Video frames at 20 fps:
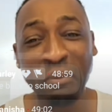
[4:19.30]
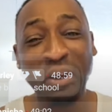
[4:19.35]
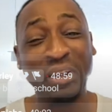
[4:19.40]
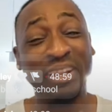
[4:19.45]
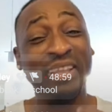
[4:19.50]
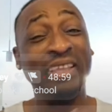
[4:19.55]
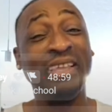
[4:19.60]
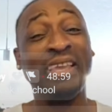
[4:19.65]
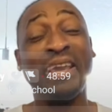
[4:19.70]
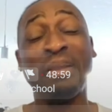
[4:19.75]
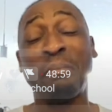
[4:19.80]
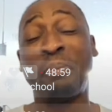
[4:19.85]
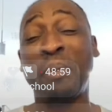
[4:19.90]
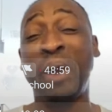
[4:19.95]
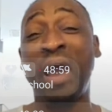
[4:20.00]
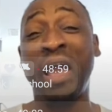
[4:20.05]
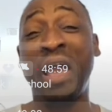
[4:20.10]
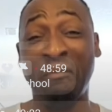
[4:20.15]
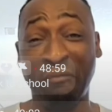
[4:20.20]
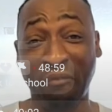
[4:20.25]
But if you ain't
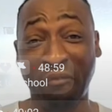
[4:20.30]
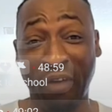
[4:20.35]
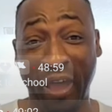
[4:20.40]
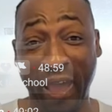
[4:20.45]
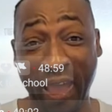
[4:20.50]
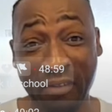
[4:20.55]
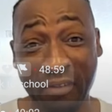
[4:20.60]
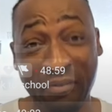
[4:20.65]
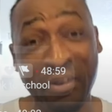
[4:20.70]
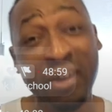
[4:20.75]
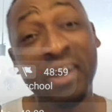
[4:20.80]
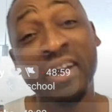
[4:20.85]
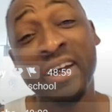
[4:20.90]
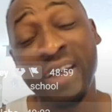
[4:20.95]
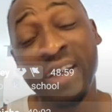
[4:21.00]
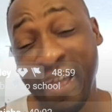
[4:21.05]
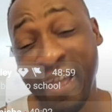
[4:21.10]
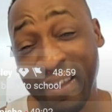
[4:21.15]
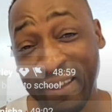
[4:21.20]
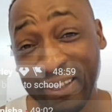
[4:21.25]
one fine,
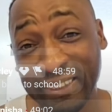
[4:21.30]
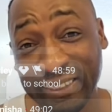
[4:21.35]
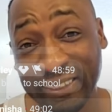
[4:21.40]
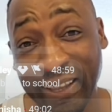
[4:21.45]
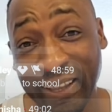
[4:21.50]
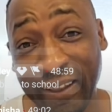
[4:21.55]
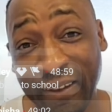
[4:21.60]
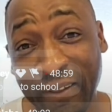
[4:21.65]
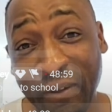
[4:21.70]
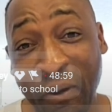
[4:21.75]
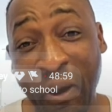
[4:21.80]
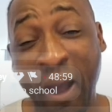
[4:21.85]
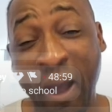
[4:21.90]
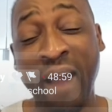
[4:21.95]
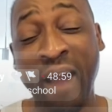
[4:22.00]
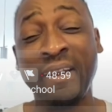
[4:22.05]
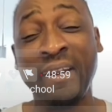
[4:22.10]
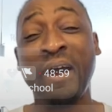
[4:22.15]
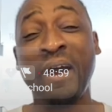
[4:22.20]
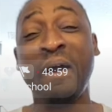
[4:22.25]
I can still go
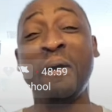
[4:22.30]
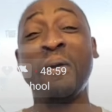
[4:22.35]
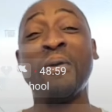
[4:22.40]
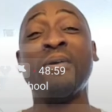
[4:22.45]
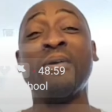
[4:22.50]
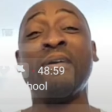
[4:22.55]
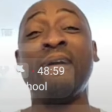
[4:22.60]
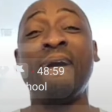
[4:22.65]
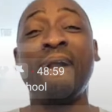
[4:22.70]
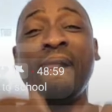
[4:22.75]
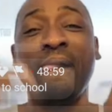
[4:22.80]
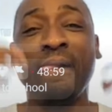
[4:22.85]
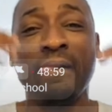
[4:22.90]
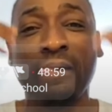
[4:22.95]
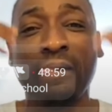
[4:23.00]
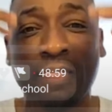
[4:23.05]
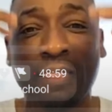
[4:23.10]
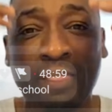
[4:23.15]
on out.